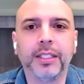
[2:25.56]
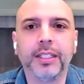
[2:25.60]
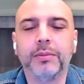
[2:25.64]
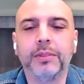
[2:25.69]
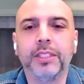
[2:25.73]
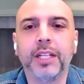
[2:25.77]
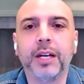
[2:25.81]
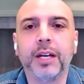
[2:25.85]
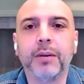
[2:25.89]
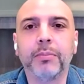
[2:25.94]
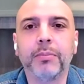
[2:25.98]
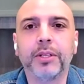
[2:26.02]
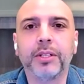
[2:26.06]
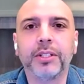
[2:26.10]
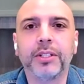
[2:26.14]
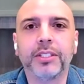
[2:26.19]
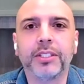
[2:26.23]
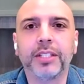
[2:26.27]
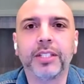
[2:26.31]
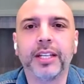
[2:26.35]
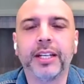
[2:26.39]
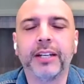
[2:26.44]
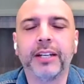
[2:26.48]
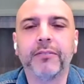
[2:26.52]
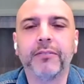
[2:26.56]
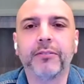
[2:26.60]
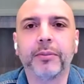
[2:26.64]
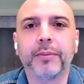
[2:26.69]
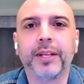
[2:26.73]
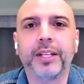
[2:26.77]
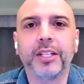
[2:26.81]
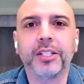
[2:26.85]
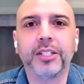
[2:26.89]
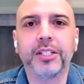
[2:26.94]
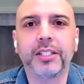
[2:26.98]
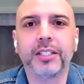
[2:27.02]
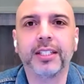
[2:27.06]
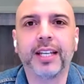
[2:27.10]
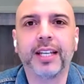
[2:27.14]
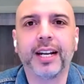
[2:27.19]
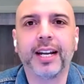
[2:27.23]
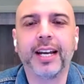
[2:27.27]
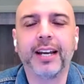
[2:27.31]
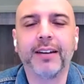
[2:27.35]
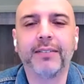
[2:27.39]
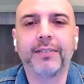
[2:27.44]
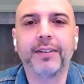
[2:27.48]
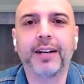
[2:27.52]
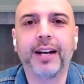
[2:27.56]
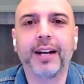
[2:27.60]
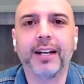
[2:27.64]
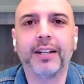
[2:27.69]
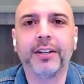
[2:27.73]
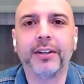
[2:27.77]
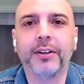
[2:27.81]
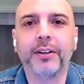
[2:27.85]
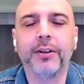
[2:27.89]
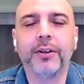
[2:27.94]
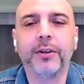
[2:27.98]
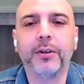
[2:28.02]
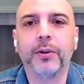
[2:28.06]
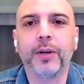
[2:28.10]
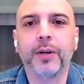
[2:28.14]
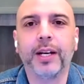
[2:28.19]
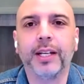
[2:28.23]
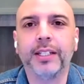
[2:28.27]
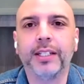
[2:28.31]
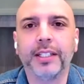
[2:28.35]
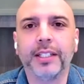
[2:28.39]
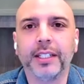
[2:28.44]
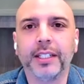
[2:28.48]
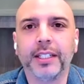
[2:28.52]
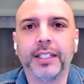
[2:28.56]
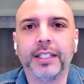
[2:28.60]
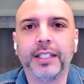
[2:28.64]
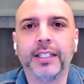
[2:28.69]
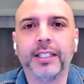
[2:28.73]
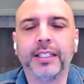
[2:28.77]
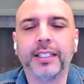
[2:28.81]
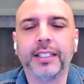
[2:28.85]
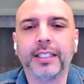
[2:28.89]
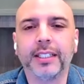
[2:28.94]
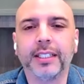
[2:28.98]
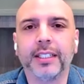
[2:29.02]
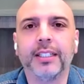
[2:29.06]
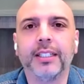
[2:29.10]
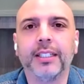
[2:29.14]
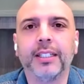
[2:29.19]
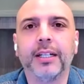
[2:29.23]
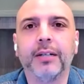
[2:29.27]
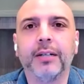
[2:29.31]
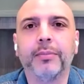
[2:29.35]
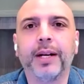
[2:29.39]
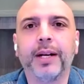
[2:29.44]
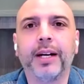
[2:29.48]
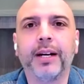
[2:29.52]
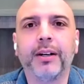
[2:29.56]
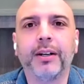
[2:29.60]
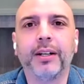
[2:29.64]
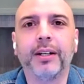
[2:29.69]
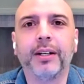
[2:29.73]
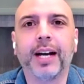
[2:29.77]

numbers and information that I have no idea about.